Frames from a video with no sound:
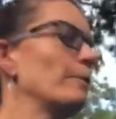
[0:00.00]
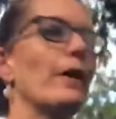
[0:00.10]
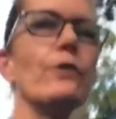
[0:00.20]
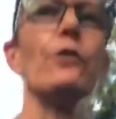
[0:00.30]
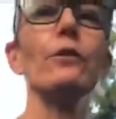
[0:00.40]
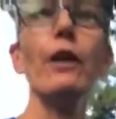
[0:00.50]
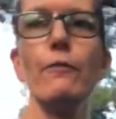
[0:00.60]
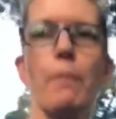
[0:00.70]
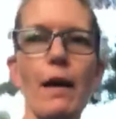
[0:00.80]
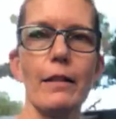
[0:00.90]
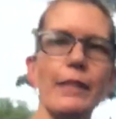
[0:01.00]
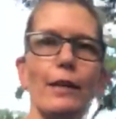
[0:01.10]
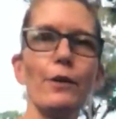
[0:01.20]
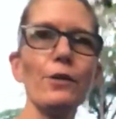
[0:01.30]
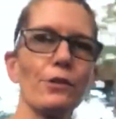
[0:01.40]
I do love
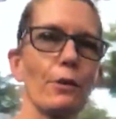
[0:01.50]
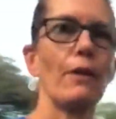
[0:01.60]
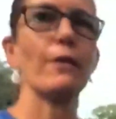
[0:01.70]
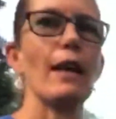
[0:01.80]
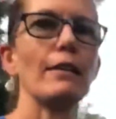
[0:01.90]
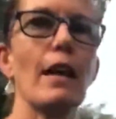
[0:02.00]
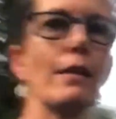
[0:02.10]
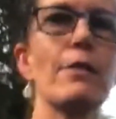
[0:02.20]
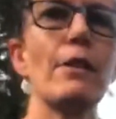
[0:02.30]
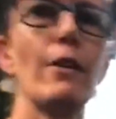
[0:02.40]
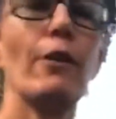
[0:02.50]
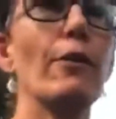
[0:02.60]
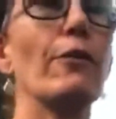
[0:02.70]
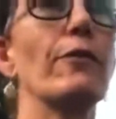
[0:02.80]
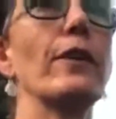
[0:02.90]
pollinators, so I've got lots
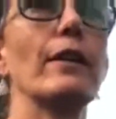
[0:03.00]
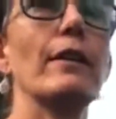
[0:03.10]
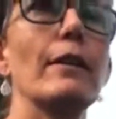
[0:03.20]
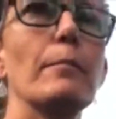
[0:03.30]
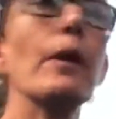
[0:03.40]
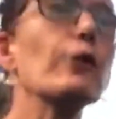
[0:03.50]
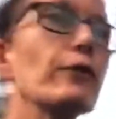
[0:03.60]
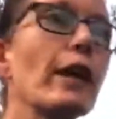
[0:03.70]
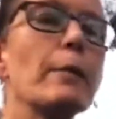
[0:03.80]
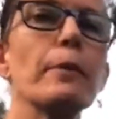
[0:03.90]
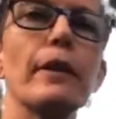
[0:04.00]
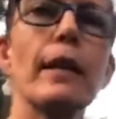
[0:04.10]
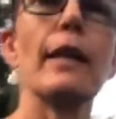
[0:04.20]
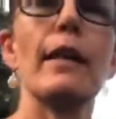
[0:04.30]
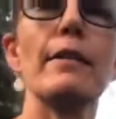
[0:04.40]
of butterfly
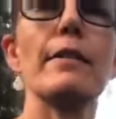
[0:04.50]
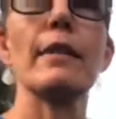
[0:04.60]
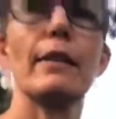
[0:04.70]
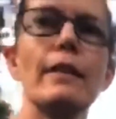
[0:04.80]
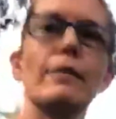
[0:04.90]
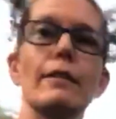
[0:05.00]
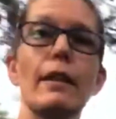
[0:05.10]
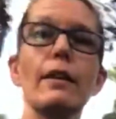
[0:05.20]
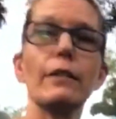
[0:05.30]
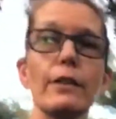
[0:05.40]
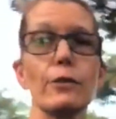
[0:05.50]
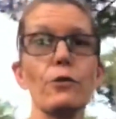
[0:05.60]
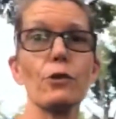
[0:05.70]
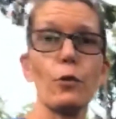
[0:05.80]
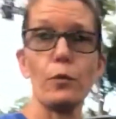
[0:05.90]
plants, and luckily
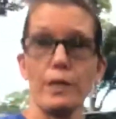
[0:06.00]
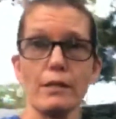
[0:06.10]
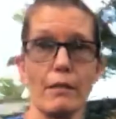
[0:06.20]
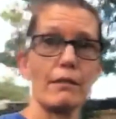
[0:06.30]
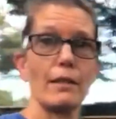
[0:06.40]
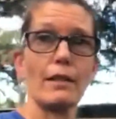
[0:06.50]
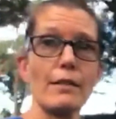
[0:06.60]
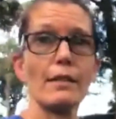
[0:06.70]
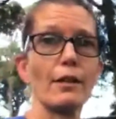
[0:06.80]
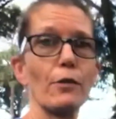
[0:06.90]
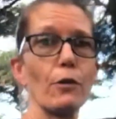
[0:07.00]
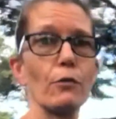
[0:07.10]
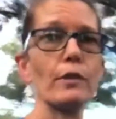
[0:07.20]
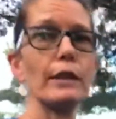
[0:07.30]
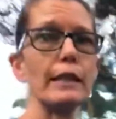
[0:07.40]
those are weeds and things that grow
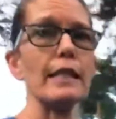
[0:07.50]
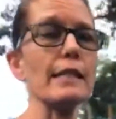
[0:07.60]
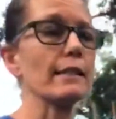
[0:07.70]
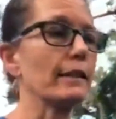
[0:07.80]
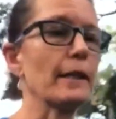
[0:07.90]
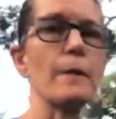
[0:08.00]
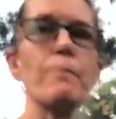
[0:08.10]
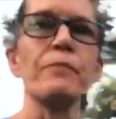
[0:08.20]
really easily.